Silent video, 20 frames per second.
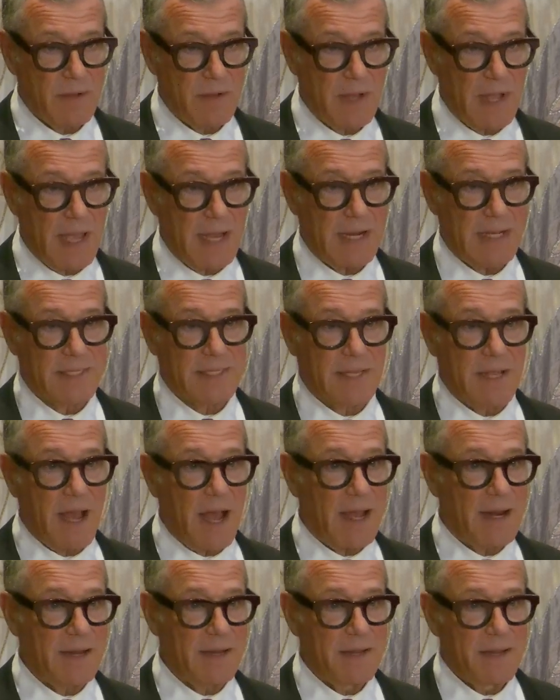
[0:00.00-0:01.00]
and it's
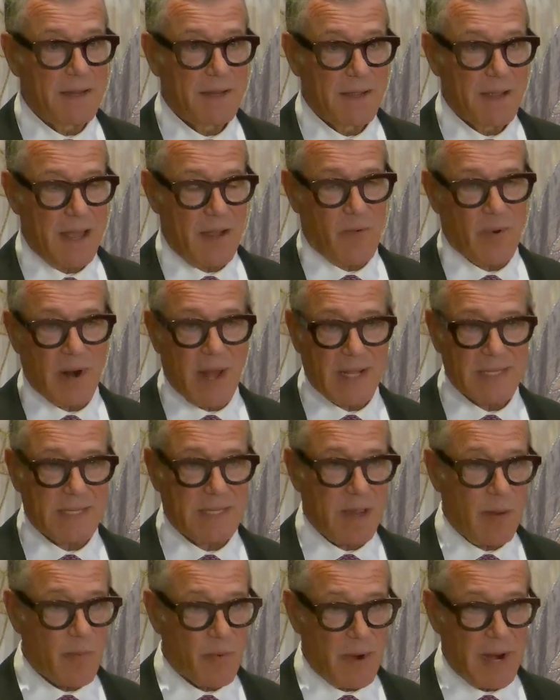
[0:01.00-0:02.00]
not, and we're not
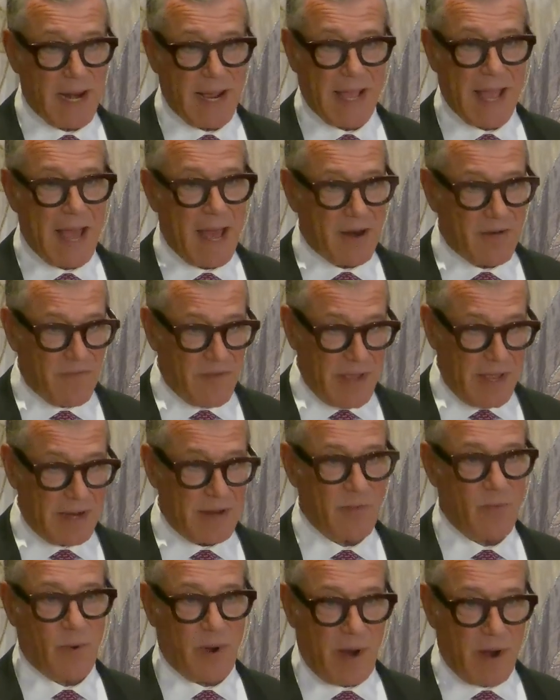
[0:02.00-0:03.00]
separating out of
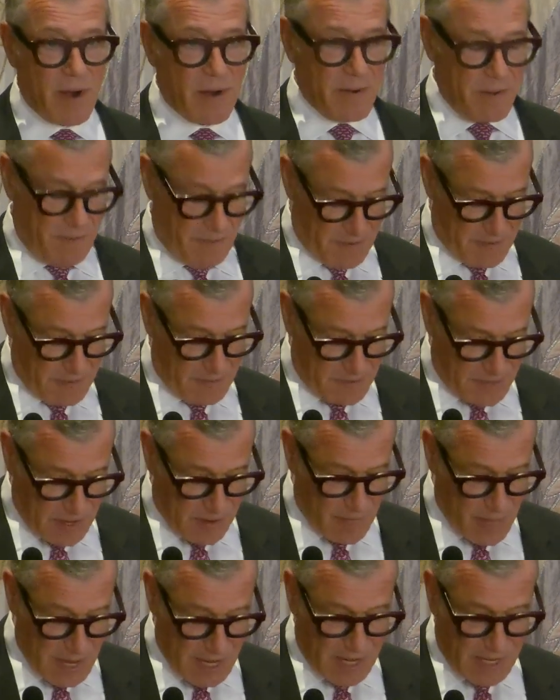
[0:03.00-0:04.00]
it. We are
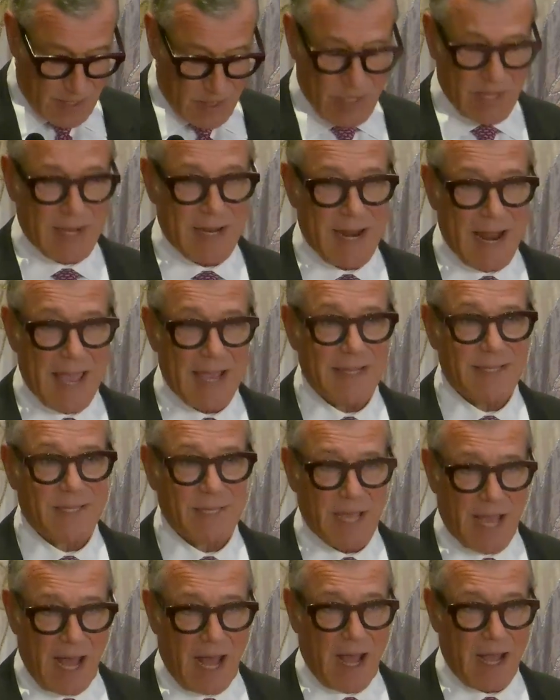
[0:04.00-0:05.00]
committed to
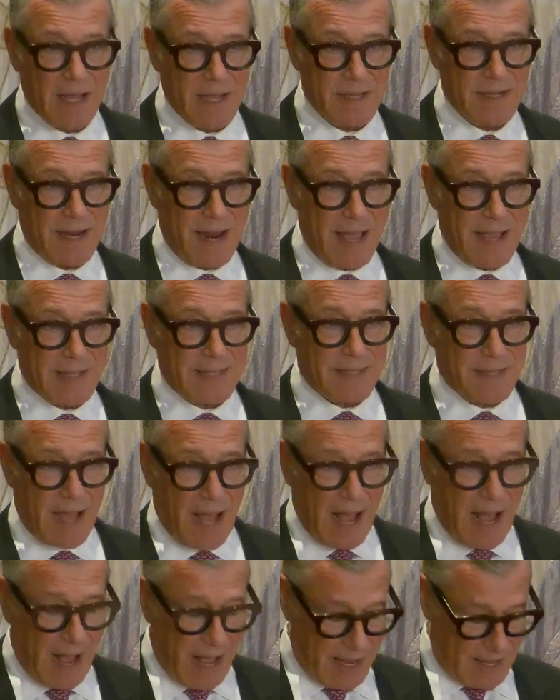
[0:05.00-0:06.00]
NATA,
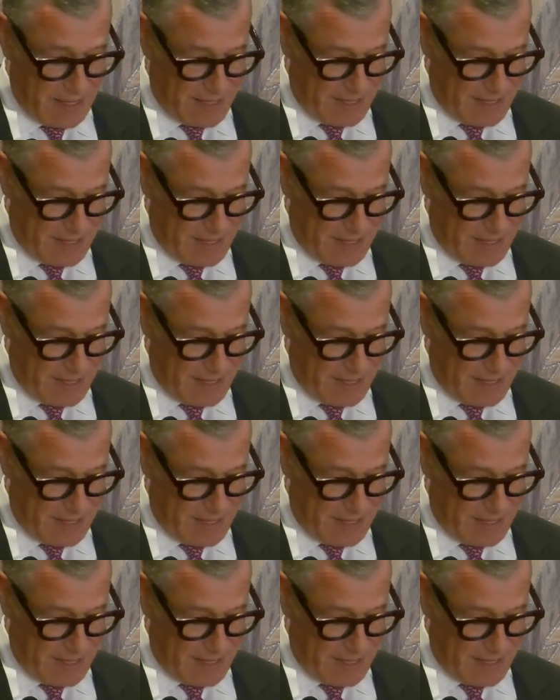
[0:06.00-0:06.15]
NATA.